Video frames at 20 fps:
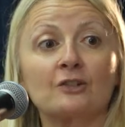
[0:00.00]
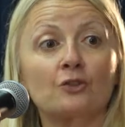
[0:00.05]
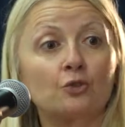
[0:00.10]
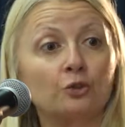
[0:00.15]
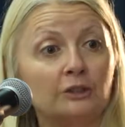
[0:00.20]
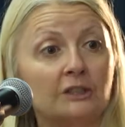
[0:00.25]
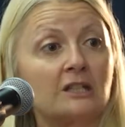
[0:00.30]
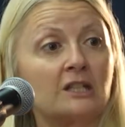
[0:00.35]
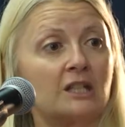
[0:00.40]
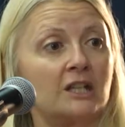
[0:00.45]

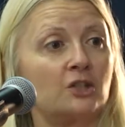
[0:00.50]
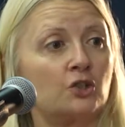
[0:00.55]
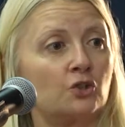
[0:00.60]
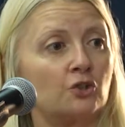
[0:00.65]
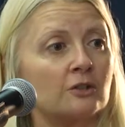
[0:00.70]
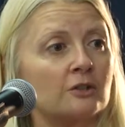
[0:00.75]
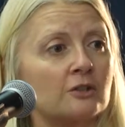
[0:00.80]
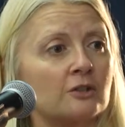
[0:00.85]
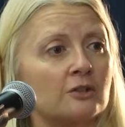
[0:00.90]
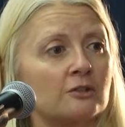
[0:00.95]
good
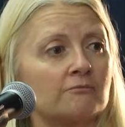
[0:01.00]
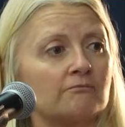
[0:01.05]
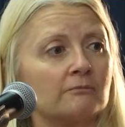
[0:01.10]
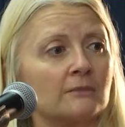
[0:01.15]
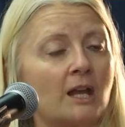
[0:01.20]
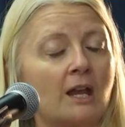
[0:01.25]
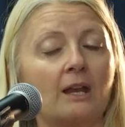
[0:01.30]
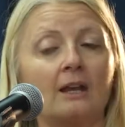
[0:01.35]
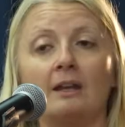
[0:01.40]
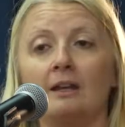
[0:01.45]
decisions,
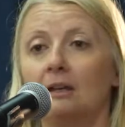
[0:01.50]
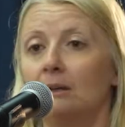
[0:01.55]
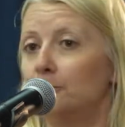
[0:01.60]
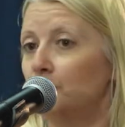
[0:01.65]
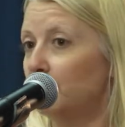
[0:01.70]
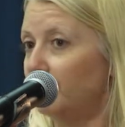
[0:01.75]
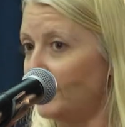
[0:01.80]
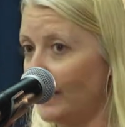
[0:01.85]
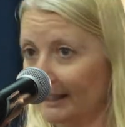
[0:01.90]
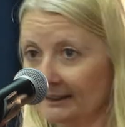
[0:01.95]

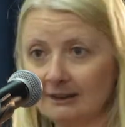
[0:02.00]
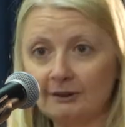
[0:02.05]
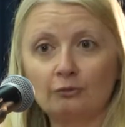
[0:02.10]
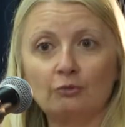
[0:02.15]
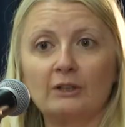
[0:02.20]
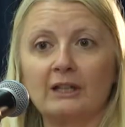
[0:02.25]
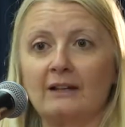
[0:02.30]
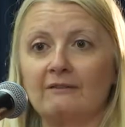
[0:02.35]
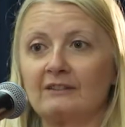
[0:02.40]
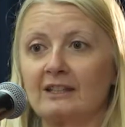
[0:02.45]
provided
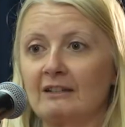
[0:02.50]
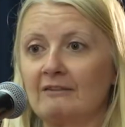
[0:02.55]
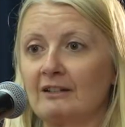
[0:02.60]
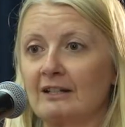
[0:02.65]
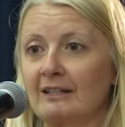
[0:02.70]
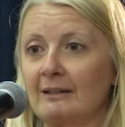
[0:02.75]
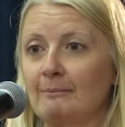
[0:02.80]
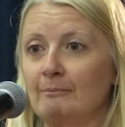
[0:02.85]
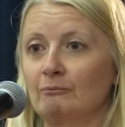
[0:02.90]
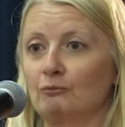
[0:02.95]
we have
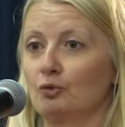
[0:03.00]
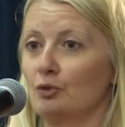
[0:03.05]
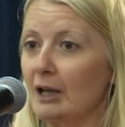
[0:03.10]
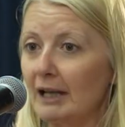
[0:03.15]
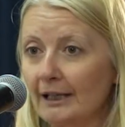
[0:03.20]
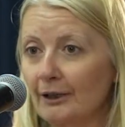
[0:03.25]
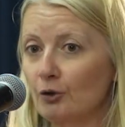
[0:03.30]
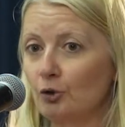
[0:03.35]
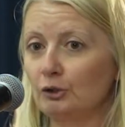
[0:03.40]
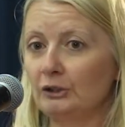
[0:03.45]
given them
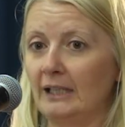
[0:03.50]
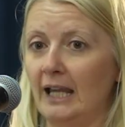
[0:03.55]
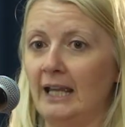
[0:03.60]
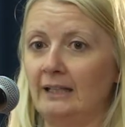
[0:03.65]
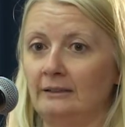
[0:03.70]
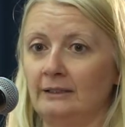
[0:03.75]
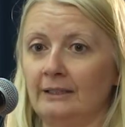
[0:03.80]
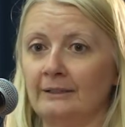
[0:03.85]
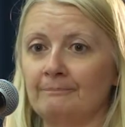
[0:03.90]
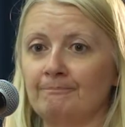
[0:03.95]
really good
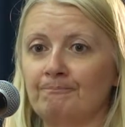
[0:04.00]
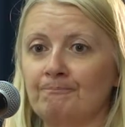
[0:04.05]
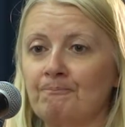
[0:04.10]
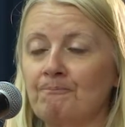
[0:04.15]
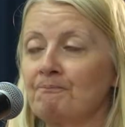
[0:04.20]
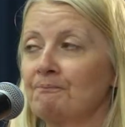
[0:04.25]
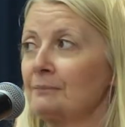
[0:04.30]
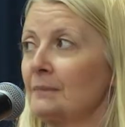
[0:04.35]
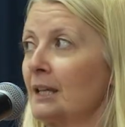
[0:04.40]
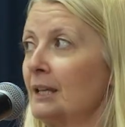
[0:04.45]
data.
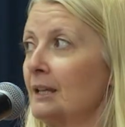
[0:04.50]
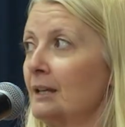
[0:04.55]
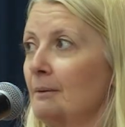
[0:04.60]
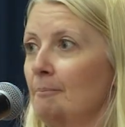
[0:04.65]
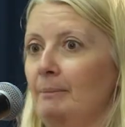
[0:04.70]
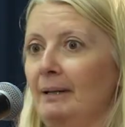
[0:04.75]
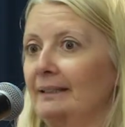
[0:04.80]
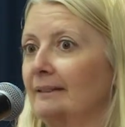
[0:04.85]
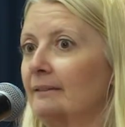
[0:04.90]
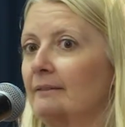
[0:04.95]

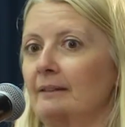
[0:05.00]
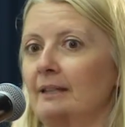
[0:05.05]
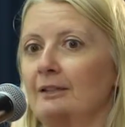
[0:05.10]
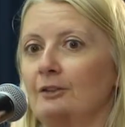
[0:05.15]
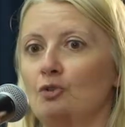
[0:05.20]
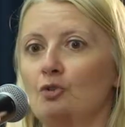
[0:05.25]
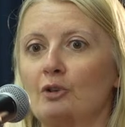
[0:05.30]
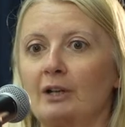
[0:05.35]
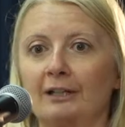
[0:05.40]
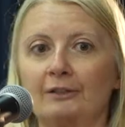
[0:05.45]
But
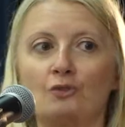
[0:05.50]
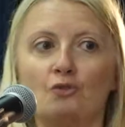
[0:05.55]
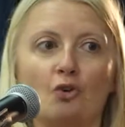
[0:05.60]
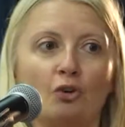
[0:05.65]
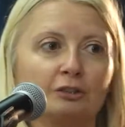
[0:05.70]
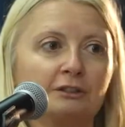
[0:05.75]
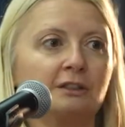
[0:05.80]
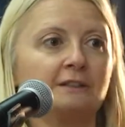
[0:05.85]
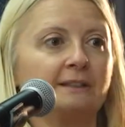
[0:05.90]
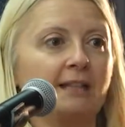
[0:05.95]
you
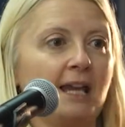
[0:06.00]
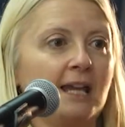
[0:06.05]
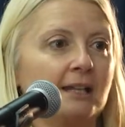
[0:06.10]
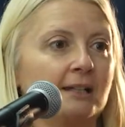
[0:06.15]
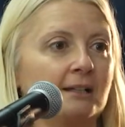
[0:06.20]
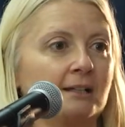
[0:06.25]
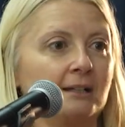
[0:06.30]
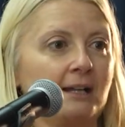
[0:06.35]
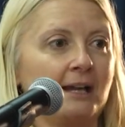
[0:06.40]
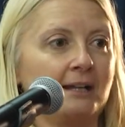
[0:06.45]
cannot
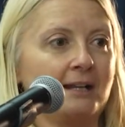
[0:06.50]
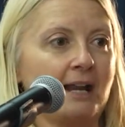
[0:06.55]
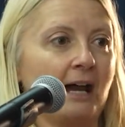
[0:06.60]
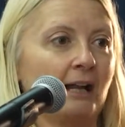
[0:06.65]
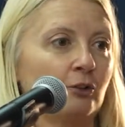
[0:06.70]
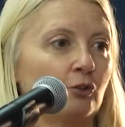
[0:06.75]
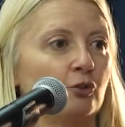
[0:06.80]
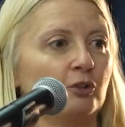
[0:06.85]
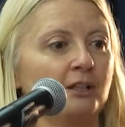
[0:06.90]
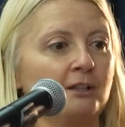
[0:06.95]
take an
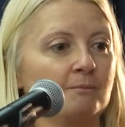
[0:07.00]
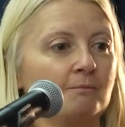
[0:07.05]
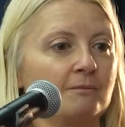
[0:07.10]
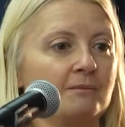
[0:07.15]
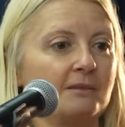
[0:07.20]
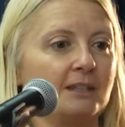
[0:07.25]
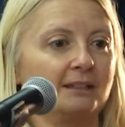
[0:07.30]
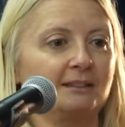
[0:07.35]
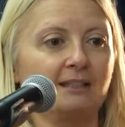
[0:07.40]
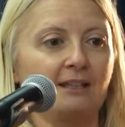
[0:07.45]

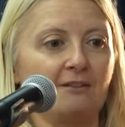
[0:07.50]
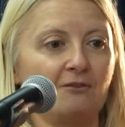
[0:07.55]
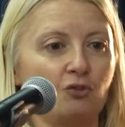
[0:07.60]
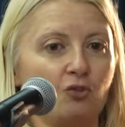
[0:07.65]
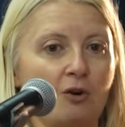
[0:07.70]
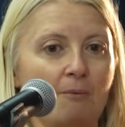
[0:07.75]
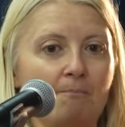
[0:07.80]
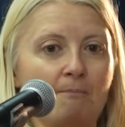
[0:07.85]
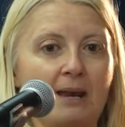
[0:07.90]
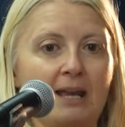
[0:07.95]
algorithm that gives
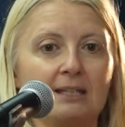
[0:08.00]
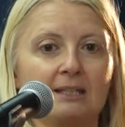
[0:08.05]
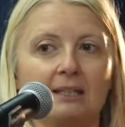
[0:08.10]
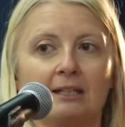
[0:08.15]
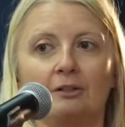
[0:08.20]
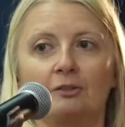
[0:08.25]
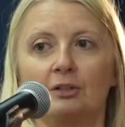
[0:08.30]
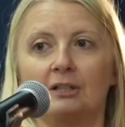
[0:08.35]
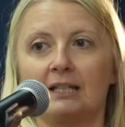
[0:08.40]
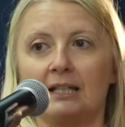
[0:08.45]
you
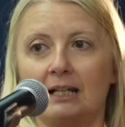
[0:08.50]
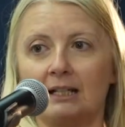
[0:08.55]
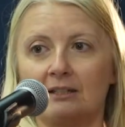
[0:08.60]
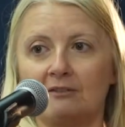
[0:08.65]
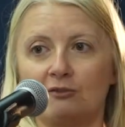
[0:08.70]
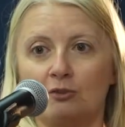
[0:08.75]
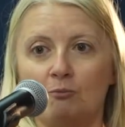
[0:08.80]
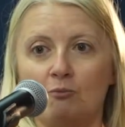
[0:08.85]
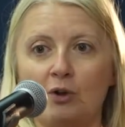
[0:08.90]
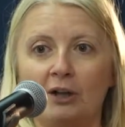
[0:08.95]
amazing results
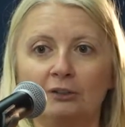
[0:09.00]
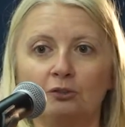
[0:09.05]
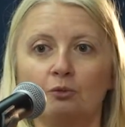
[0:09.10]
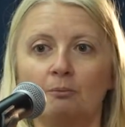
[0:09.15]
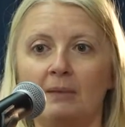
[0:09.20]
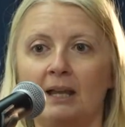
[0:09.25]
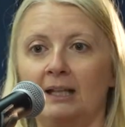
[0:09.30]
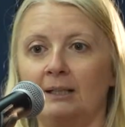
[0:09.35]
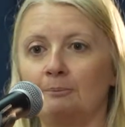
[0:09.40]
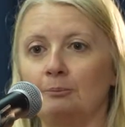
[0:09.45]
from one
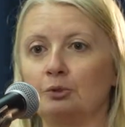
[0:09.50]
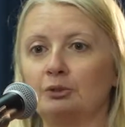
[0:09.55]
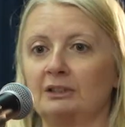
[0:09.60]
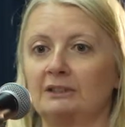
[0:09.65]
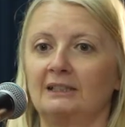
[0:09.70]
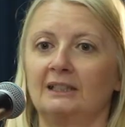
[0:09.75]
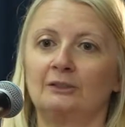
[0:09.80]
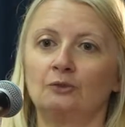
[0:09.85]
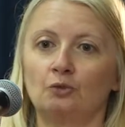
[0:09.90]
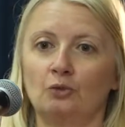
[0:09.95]
domain, put
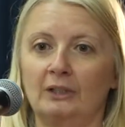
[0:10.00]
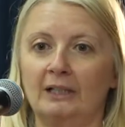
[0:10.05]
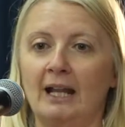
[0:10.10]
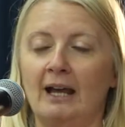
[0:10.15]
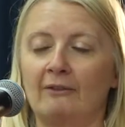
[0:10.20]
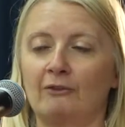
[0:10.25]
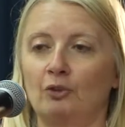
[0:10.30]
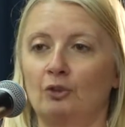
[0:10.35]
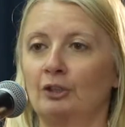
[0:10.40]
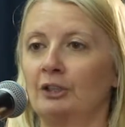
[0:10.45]
it into
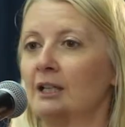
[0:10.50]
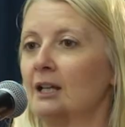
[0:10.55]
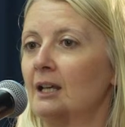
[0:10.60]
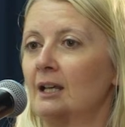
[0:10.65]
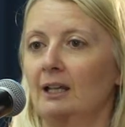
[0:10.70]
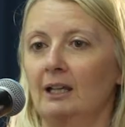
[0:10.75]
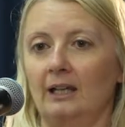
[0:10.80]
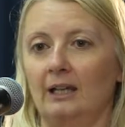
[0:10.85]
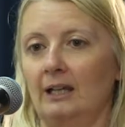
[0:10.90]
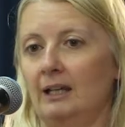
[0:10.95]
another,
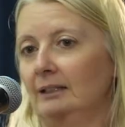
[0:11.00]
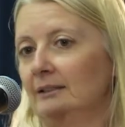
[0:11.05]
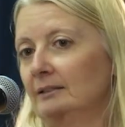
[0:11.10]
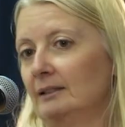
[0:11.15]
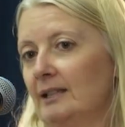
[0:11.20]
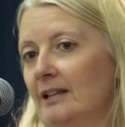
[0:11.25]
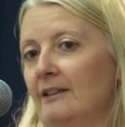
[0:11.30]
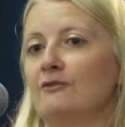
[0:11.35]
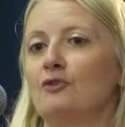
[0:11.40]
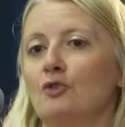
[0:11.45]

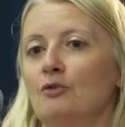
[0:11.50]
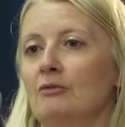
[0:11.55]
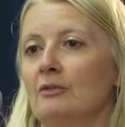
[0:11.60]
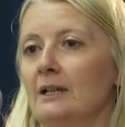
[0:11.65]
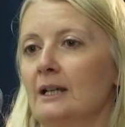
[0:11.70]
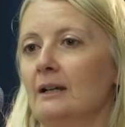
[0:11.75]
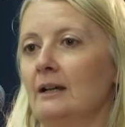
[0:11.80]
and give you